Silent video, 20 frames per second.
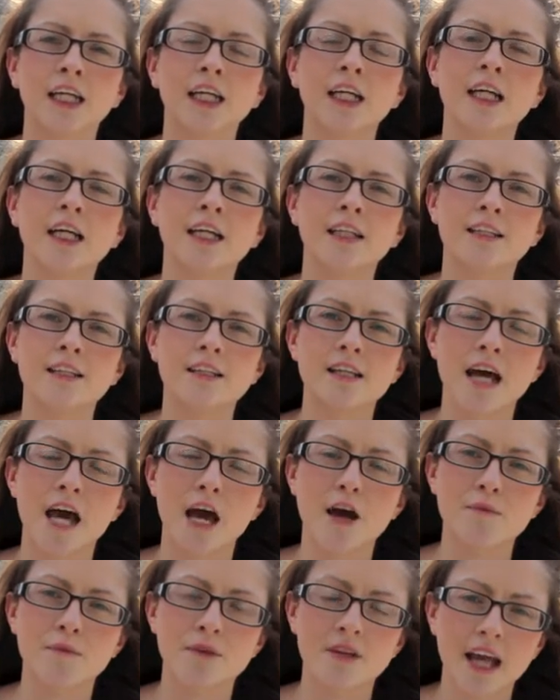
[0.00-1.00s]

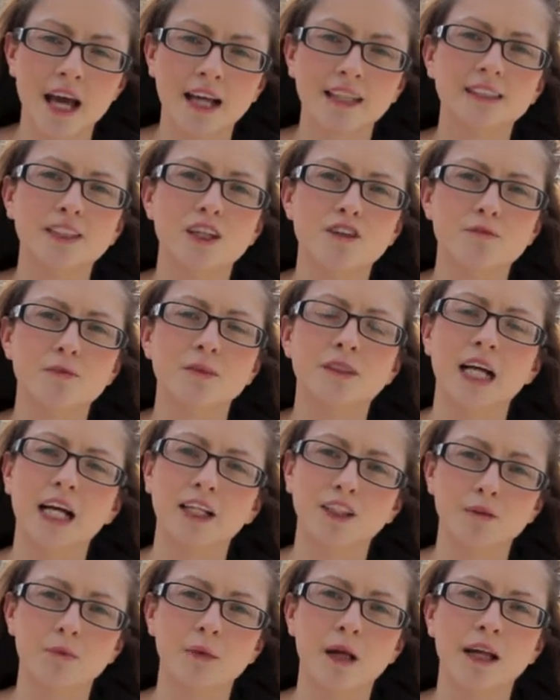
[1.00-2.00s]
uh, the next Government
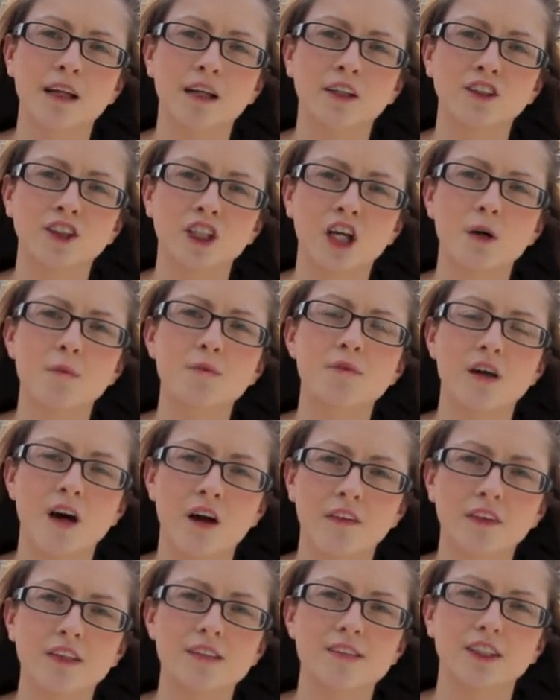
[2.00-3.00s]
Action Plan on jobs
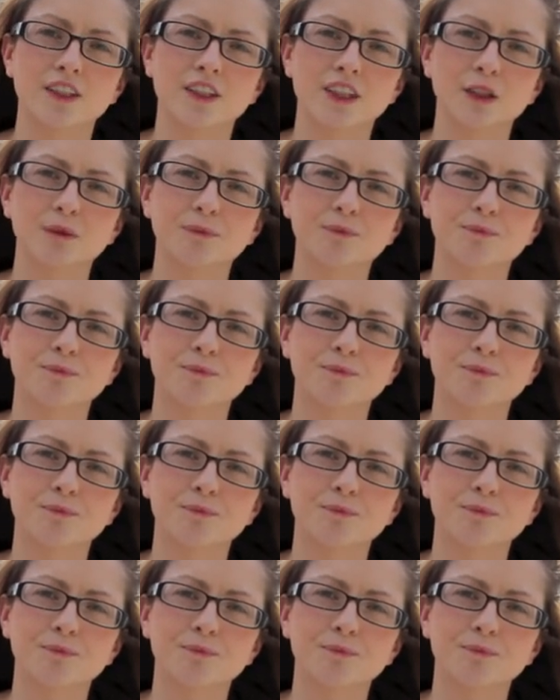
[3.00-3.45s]
on this issue.